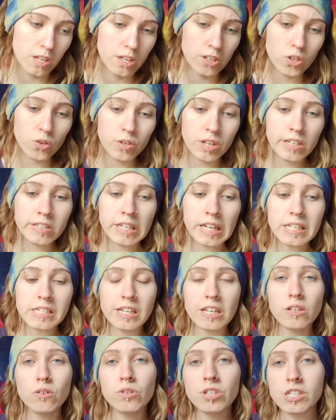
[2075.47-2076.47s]
You need to
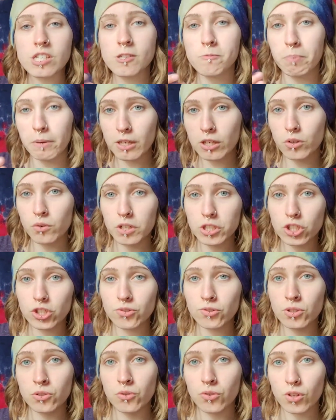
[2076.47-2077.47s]
continue to speak your
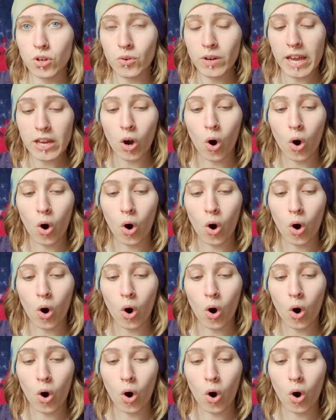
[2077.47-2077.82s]
truth, okay?